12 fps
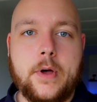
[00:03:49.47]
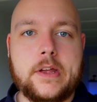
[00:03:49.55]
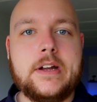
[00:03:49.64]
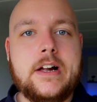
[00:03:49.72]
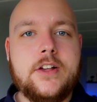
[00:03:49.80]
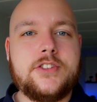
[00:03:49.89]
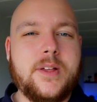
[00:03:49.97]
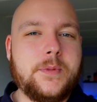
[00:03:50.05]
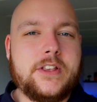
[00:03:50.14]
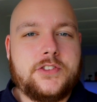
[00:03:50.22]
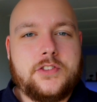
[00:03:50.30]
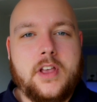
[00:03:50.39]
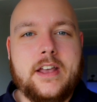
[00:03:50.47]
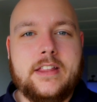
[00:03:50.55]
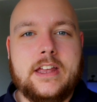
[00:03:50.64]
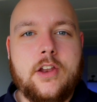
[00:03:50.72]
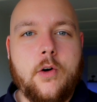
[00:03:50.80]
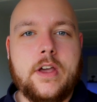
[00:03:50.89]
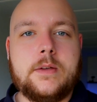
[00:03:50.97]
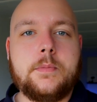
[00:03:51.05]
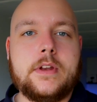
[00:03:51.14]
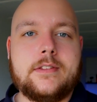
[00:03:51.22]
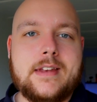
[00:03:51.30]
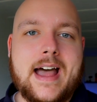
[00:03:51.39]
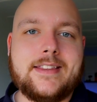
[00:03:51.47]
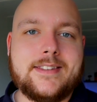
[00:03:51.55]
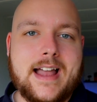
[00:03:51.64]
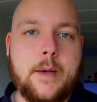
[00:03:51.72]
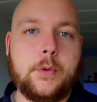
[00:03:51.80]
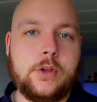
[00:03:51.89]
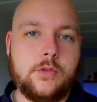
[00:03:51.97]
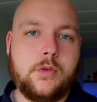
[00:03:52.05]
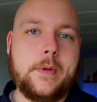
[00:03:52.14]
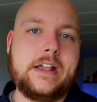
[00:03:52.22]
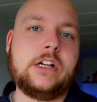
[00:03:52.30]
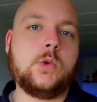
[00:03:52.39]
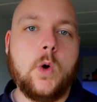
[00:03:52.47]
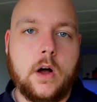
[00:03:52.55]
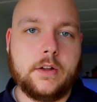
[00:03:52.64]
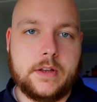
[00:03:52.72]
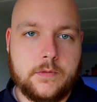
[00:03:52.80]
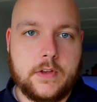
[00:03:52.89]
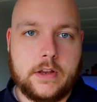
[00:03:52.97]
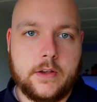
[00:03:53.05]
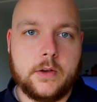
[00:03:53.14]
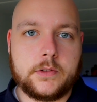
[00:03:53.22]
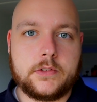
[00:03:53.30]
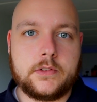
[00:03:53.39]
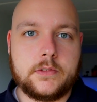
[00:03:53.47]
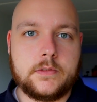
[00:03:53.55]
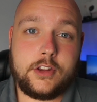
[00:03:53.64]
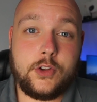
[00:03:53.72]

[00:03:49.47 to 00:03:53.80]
but something slightly annoying, but it's not stopping you from making quality videos.